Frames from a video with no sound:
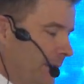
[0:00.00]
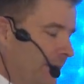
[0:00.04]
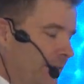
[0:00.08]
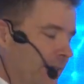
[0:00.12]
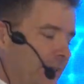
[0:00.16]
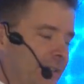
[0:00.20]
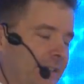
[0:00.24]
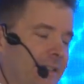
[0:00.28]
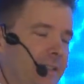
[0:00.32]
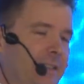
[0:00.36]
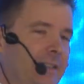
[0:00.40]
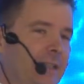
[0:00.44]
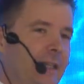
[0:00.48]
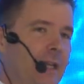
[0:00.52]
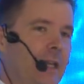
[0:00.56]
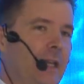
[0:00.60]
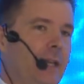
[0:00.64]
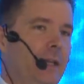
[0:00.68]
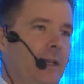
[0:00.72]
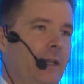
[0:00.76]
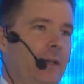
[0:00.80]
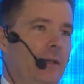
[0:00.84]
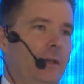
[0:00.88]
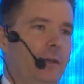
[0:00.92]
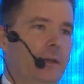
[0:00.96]
The
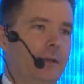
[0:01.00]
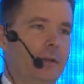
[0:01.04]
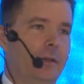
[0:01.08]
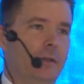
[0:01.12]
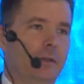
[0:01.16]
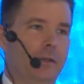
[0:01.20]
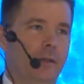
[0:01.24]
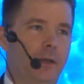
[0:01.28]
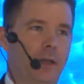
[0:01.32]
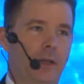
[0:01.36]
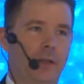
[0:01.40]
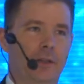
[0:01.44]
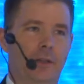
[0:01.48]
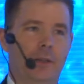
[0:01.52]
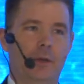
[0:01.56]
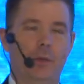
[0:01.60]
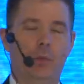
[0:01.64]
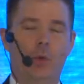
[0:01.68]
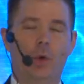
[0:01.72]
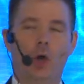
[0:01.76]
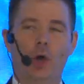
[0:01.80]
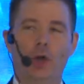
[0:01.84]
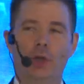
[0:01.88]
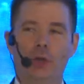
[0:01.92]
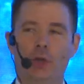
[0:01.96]
sea and the
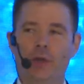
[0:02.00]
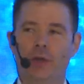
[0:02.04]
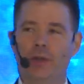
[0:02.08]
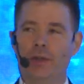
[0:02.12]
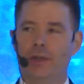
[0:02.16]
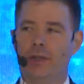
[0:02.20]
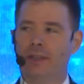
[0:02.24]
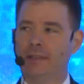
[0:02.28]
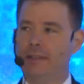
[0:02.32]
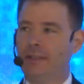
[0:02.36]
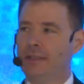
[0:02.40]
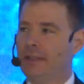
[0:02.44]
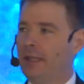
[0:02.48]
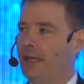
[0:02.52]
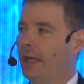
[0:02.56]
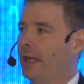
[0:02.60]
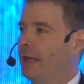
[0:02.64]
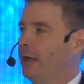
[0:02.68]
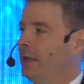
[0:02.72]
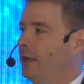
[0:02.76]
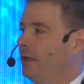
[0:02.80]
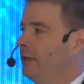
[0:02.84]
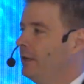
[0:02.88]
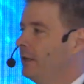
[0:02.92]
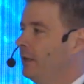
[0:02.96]
water in the
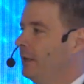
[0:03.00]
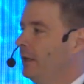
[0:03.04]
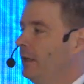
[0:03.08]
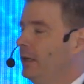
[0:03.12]
sea